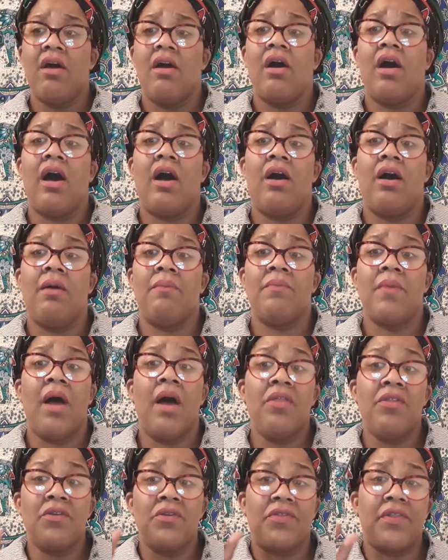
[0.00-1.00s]

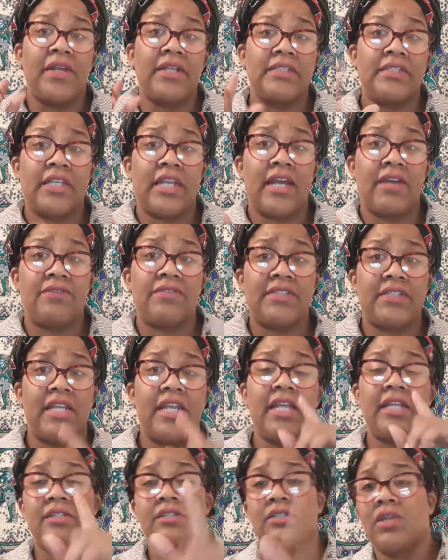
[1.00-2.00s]
Other things that I've
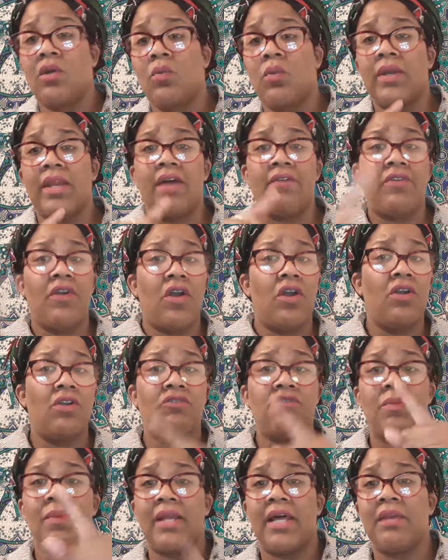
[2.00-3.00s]
seen. So what I've heard
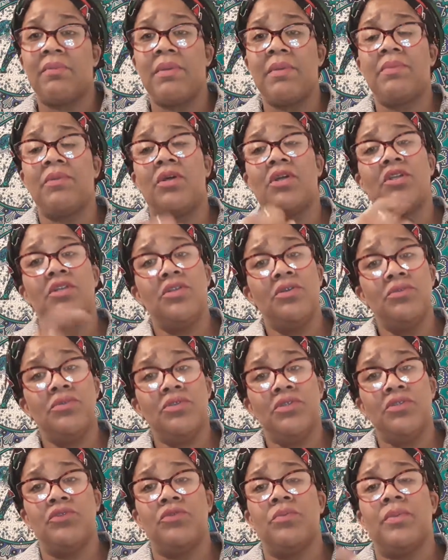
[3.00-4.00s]
from a lot of people on
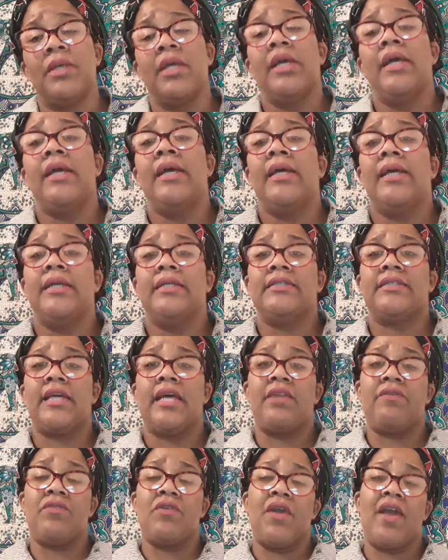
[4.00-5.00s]
YouTube is
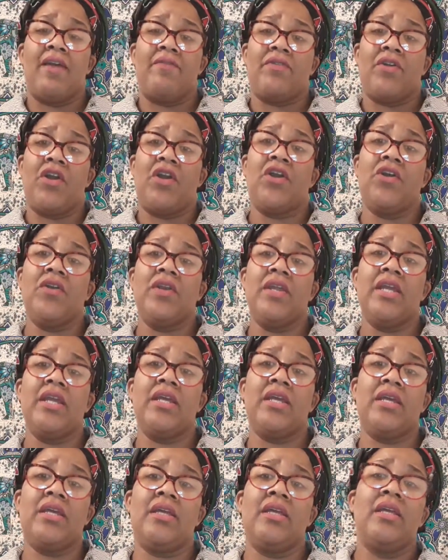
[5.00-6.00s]
that if you have a
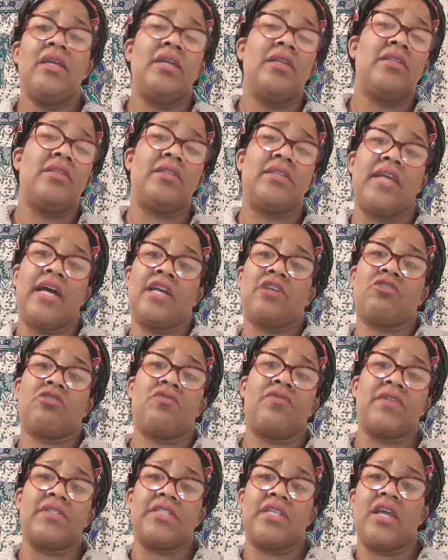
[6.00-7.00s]
hernia, the doctor will
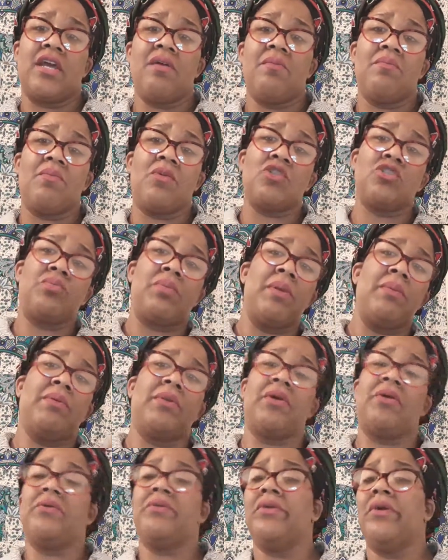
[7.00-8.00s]
fix it up. Most people
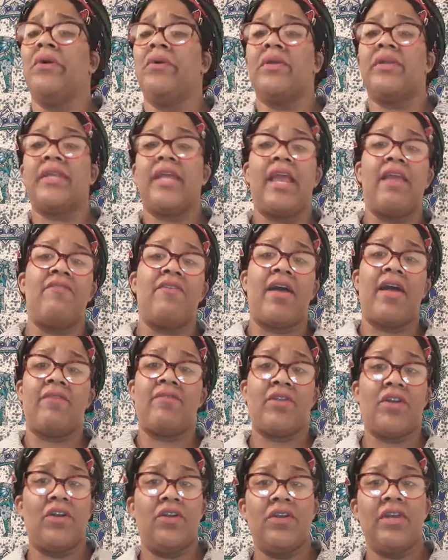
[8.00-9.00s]
don't know that they have
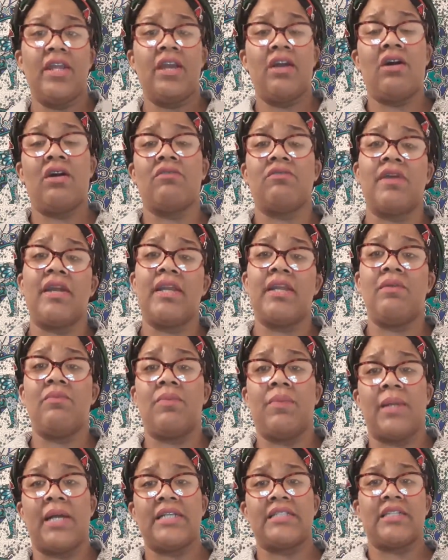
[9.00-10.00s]
a hernia already,
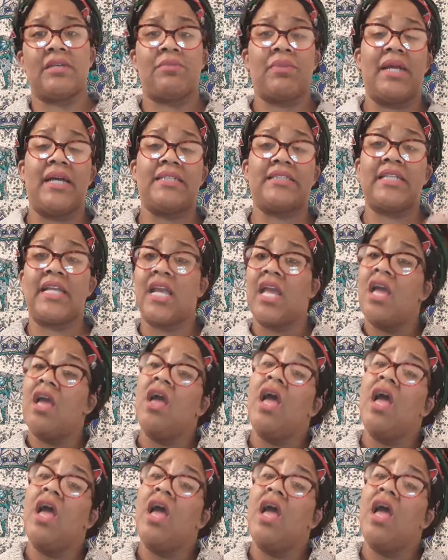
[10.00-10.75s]
blase, blase.